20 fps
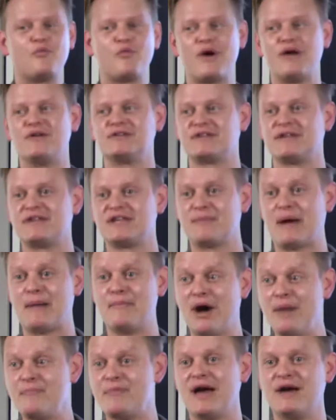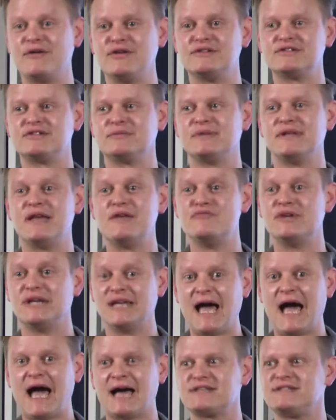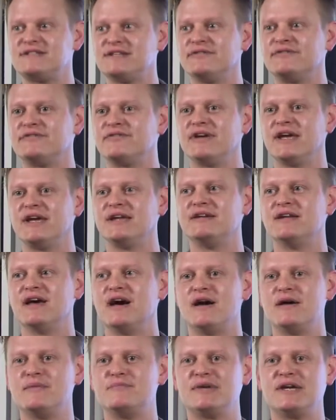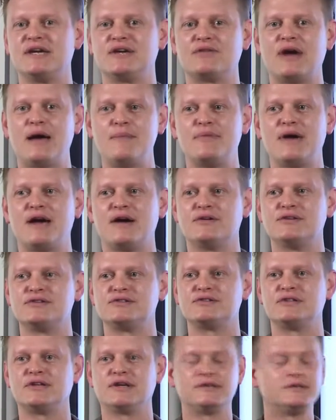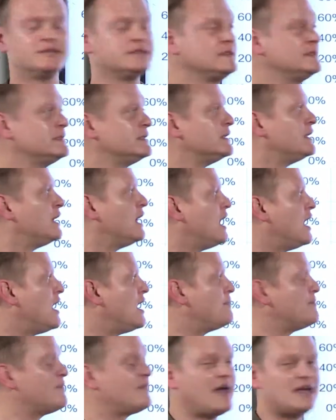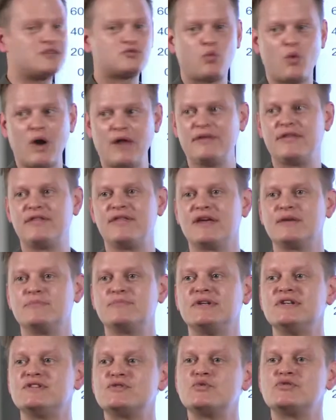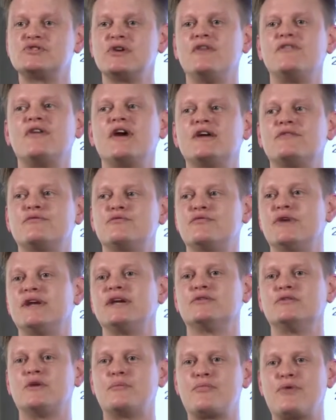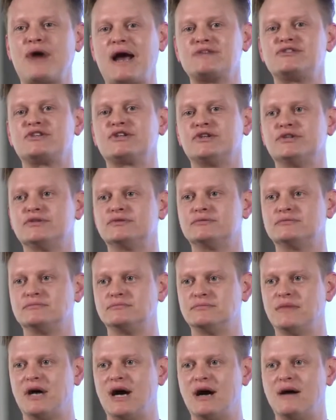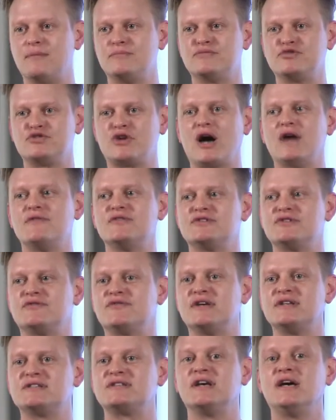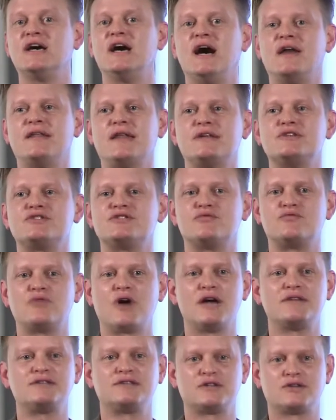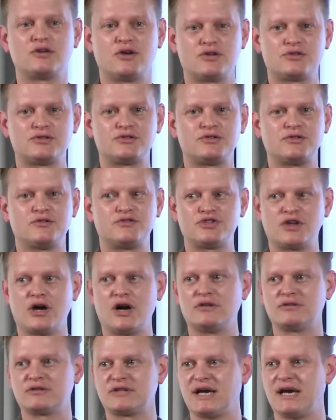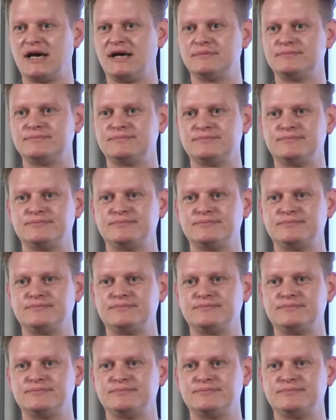Whereas I think about my parents, I mean, they're really active in being grandparents, you know. That's one thing, but there's also a very real and practical drivers of this, and that is the rising cost of childcare.